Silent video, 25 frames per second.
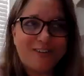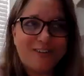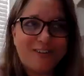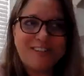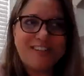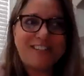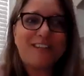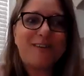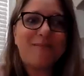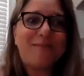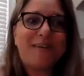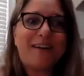with
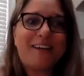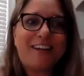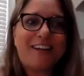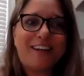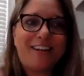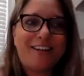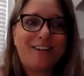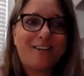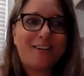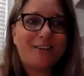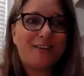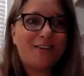
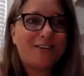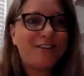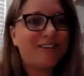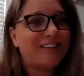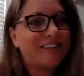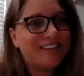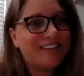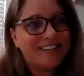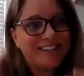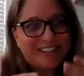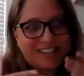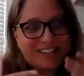somebody who
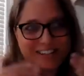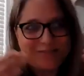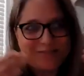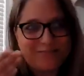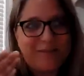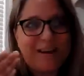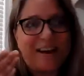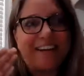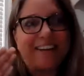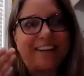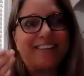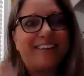is
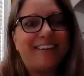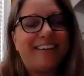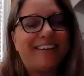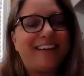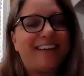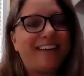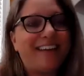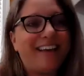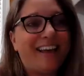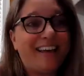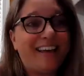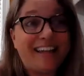
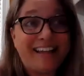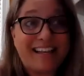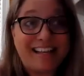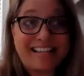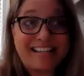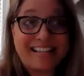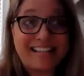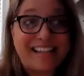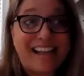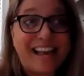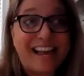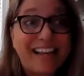smiling and
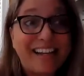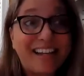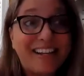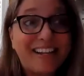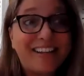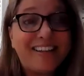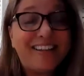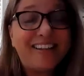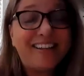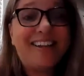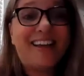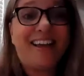
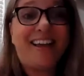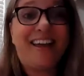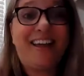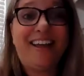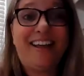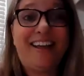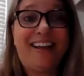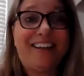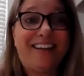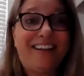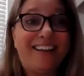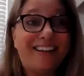excited
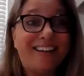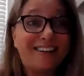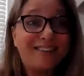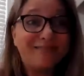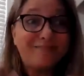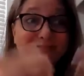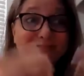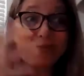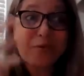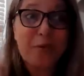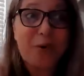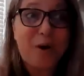and
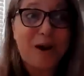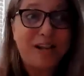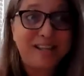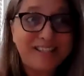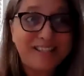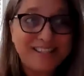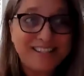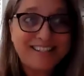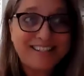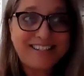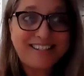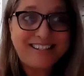
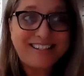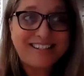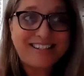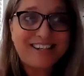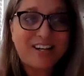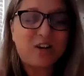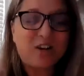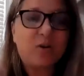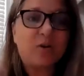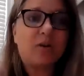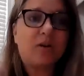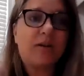present,
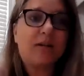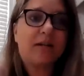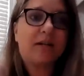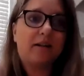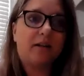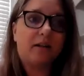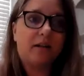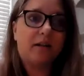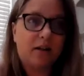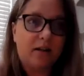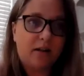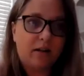
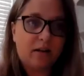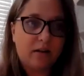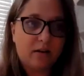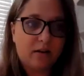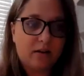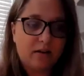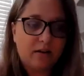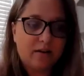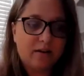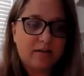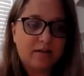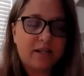or
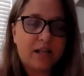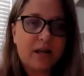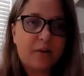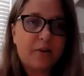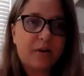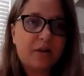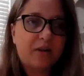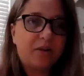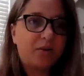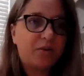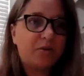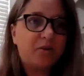
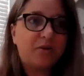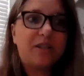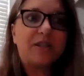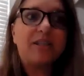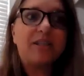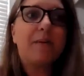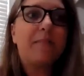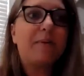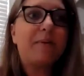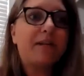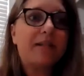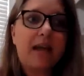someone who's a
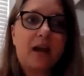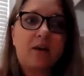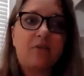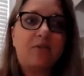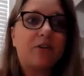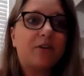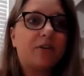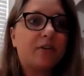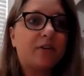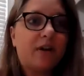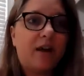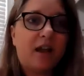Debbie
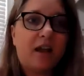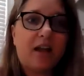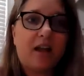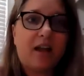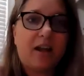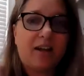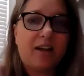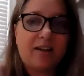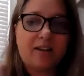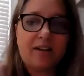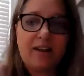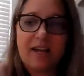Downer
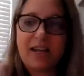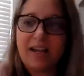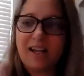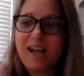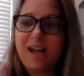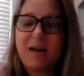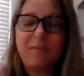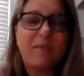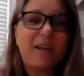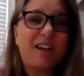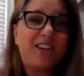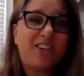and like,
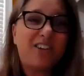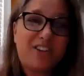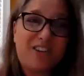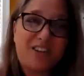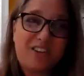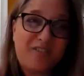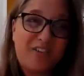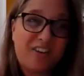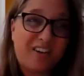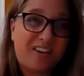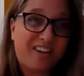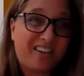I'm not sure
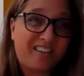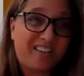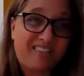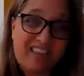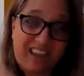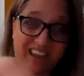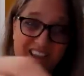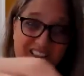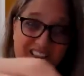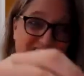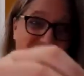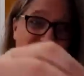if you're going to
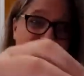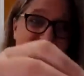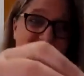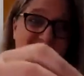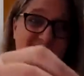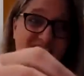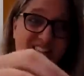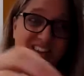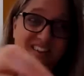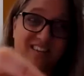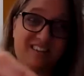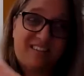like
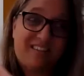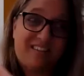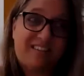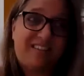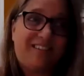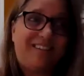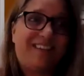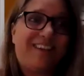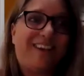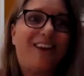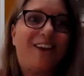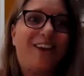this,
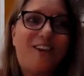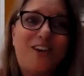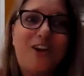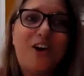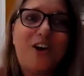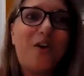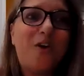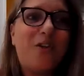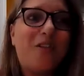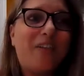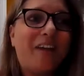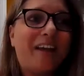
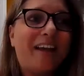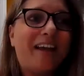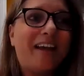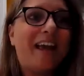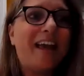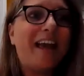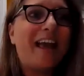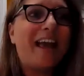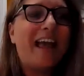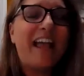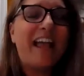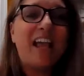like
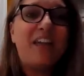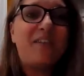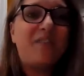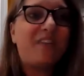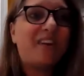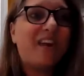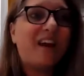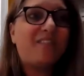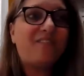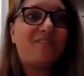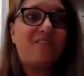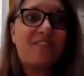
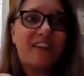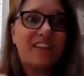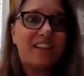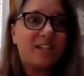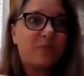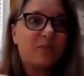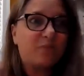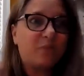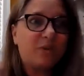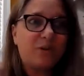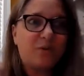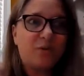even on
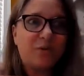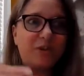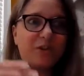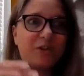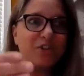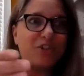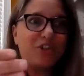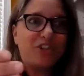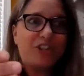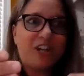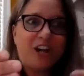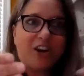Facebook, when
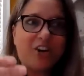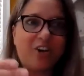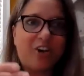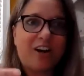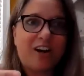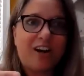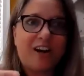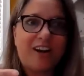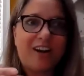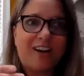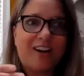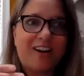you're
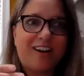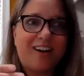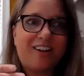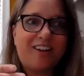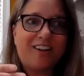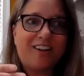sharing